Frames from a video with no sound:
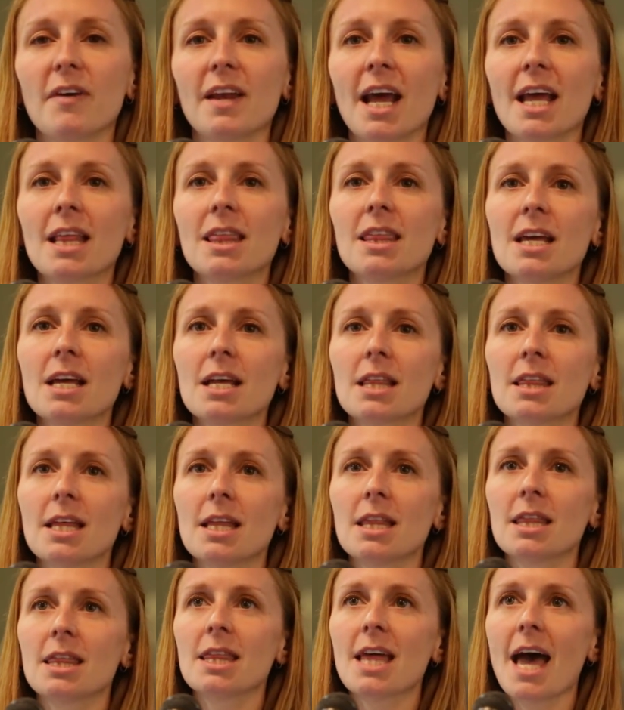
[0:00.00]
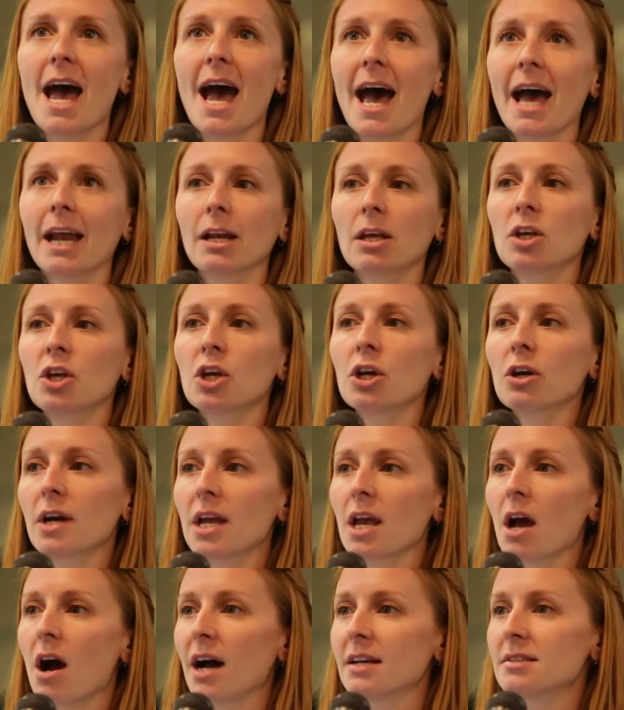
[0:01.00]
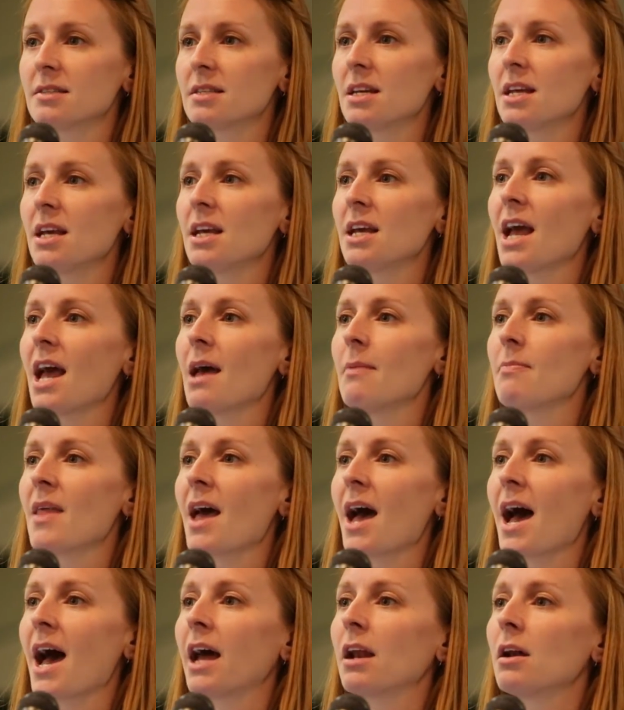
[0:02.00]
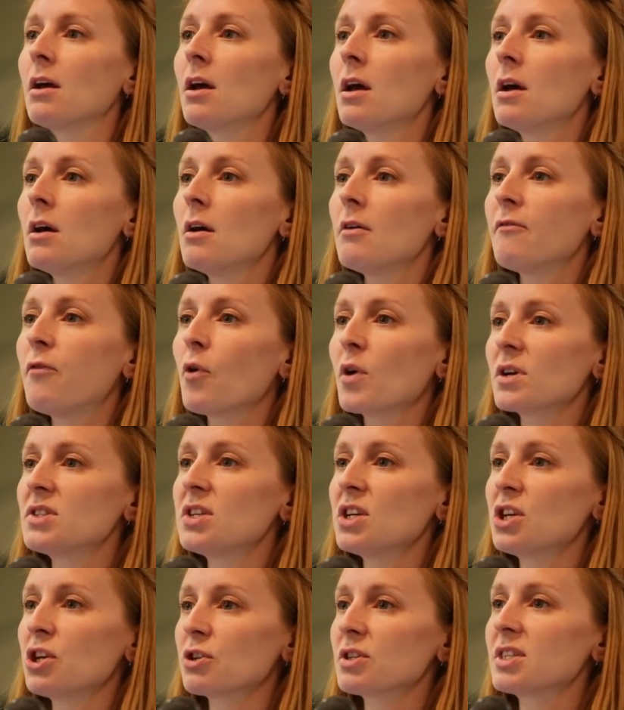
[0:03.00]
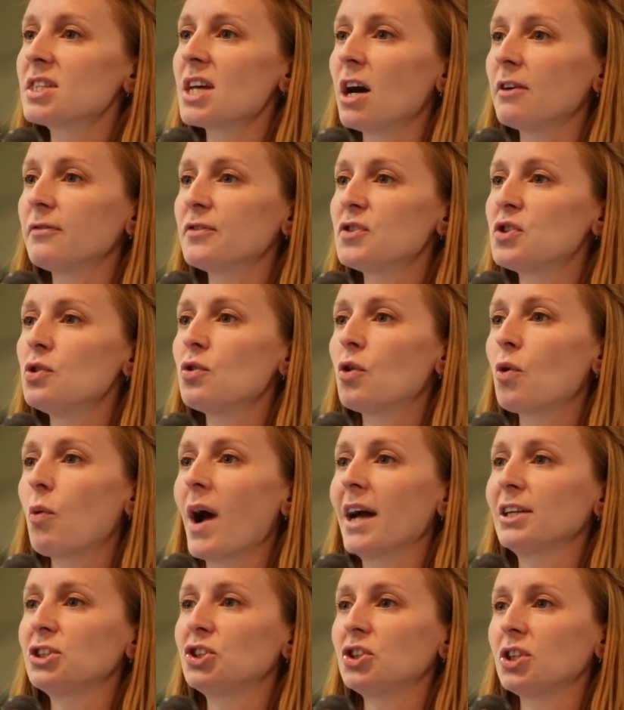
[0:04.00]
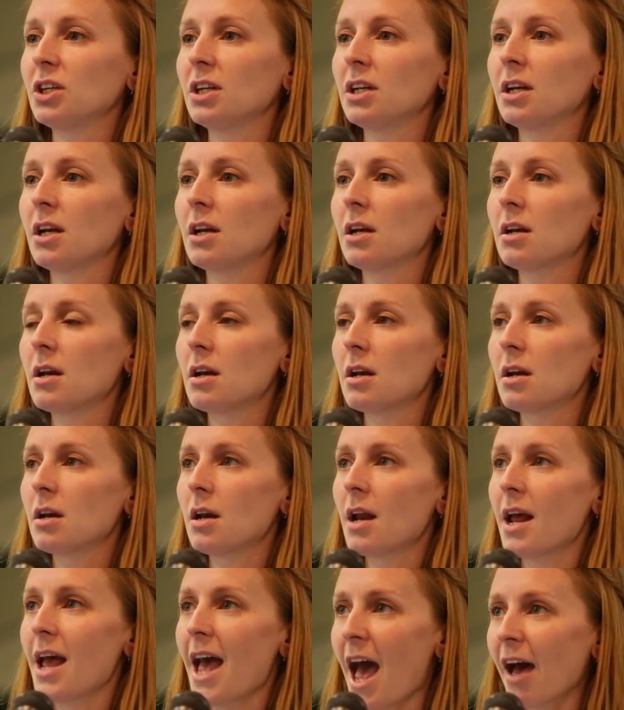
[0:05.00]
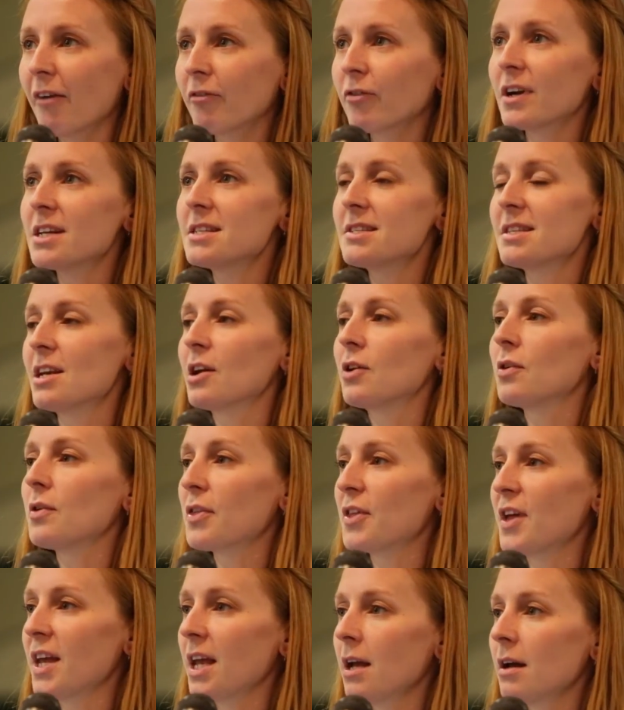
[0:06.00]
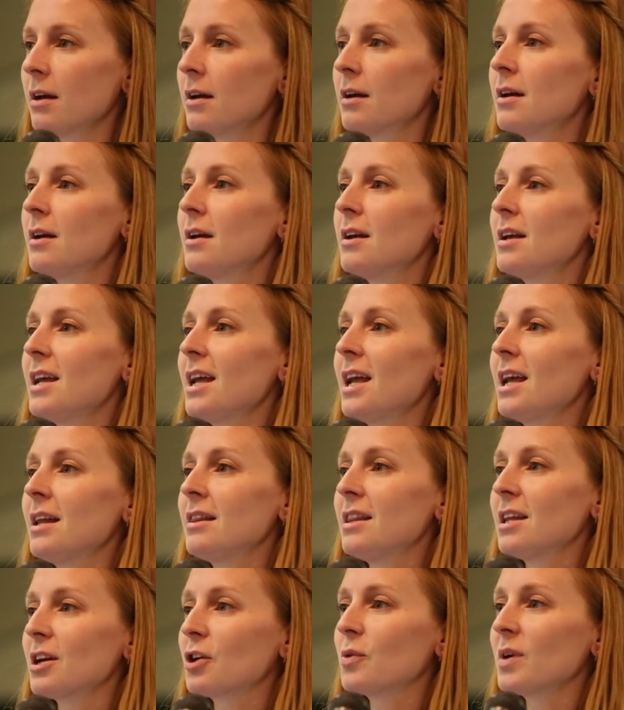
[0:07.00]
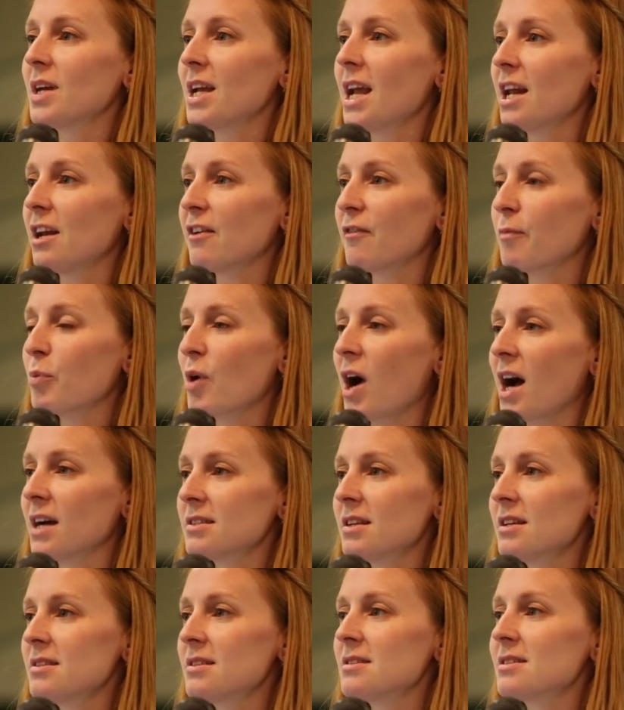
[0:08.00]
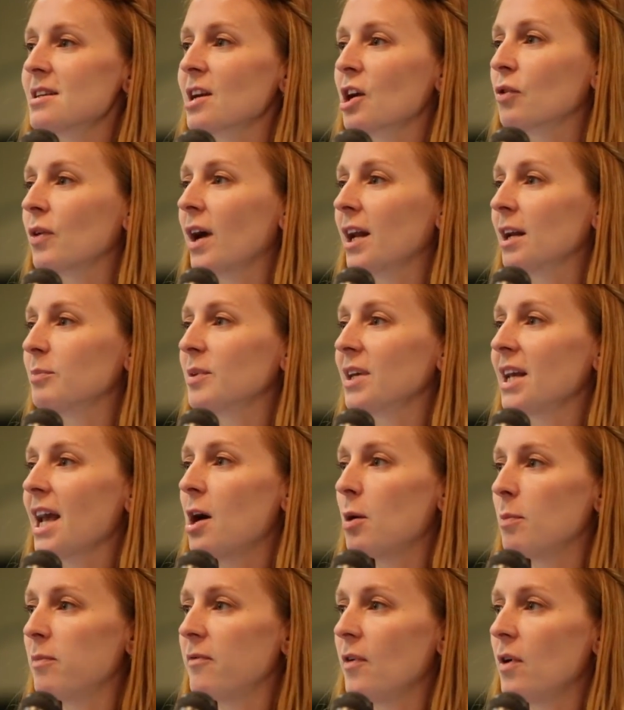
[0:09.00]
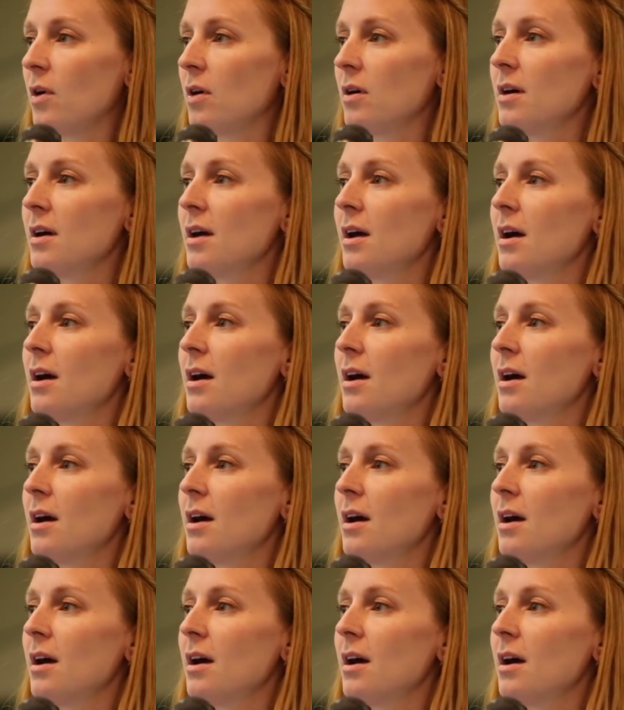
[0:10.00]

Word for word: And I think that that curiosity and that forcing yourself to question every single thing in the creative process is incredibly helpful.